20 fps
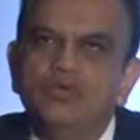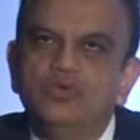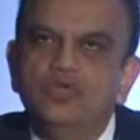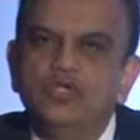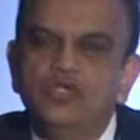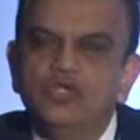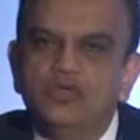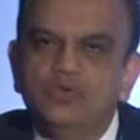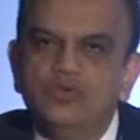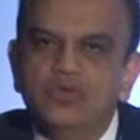
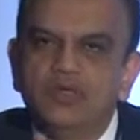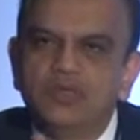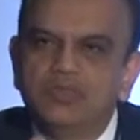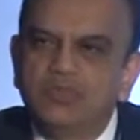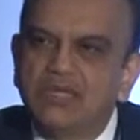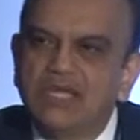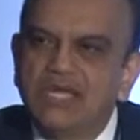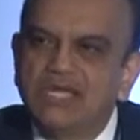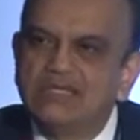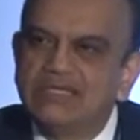you
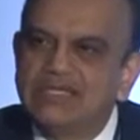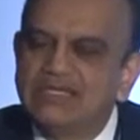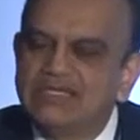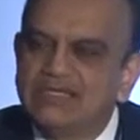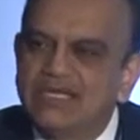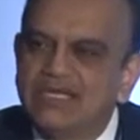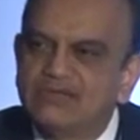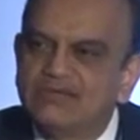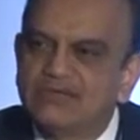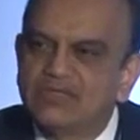apply the
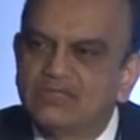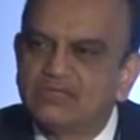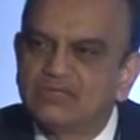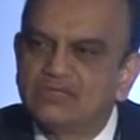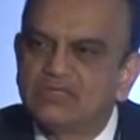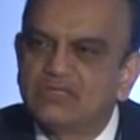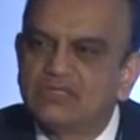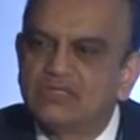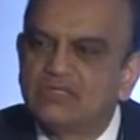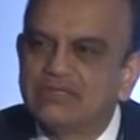
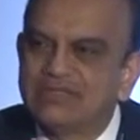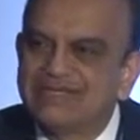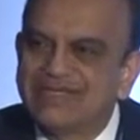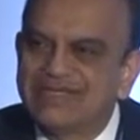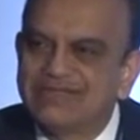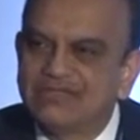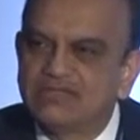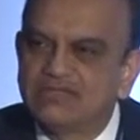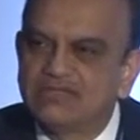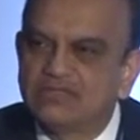antitrust
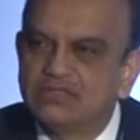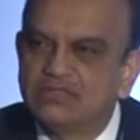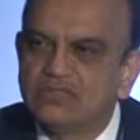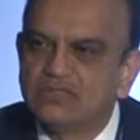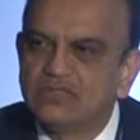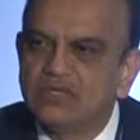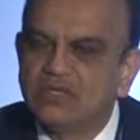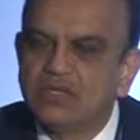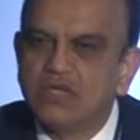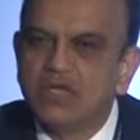test
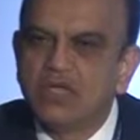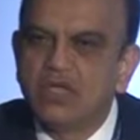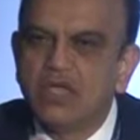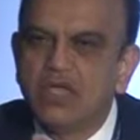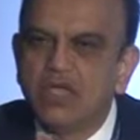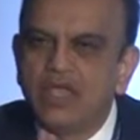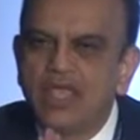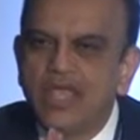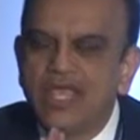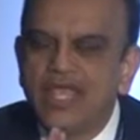
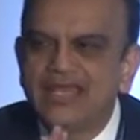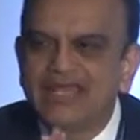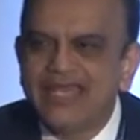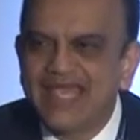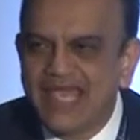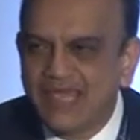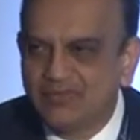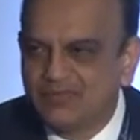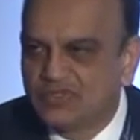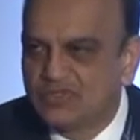in
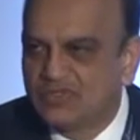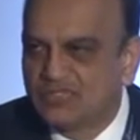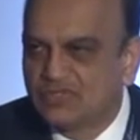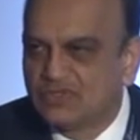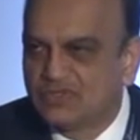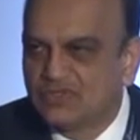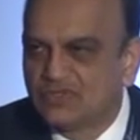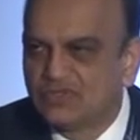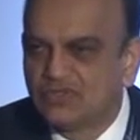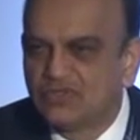
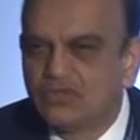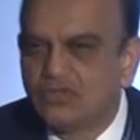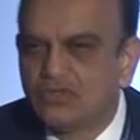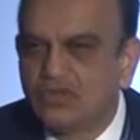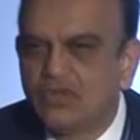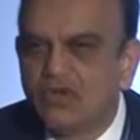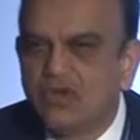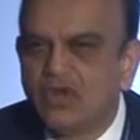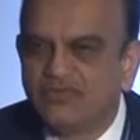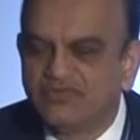absence
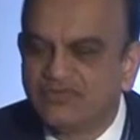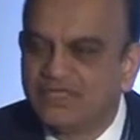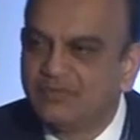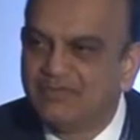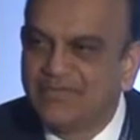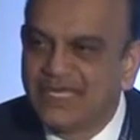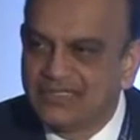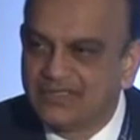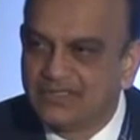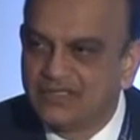of the
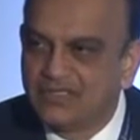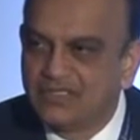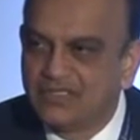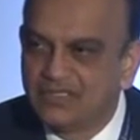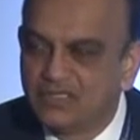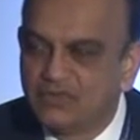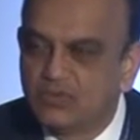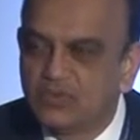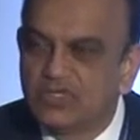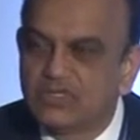patent.
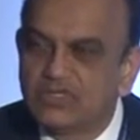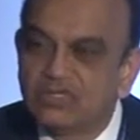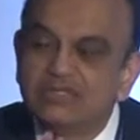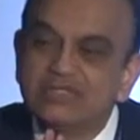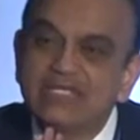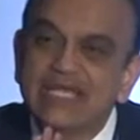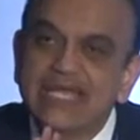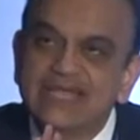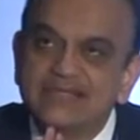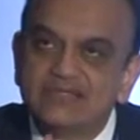In other words,
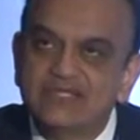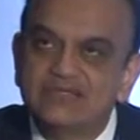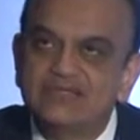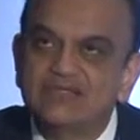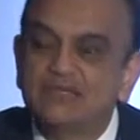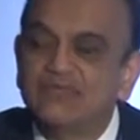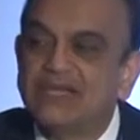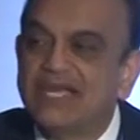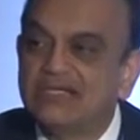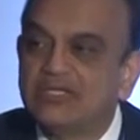as
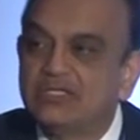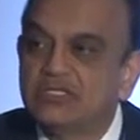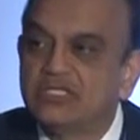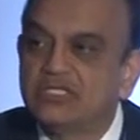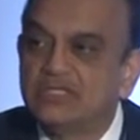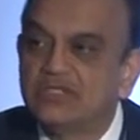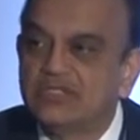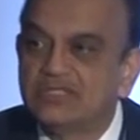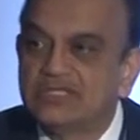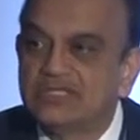if the patent
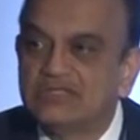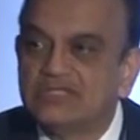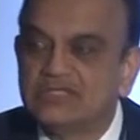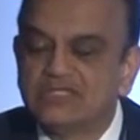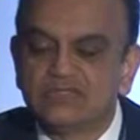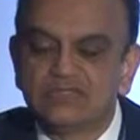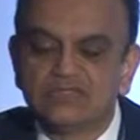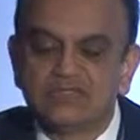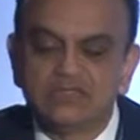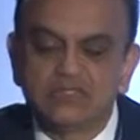did not
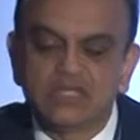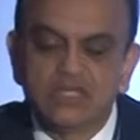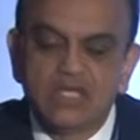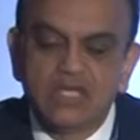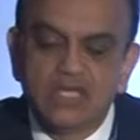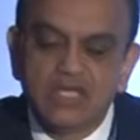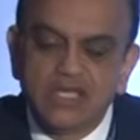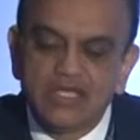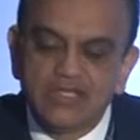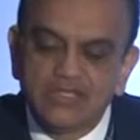exist.
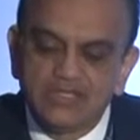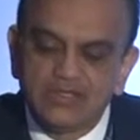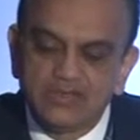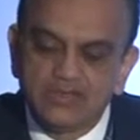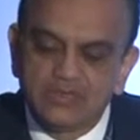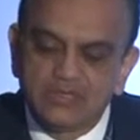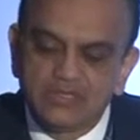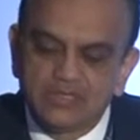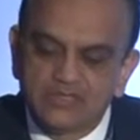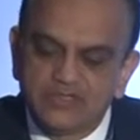In
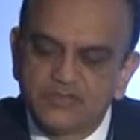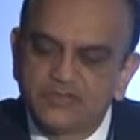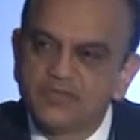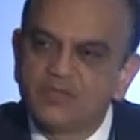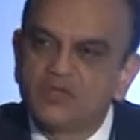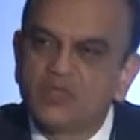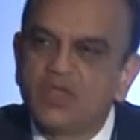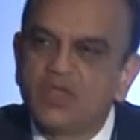other words,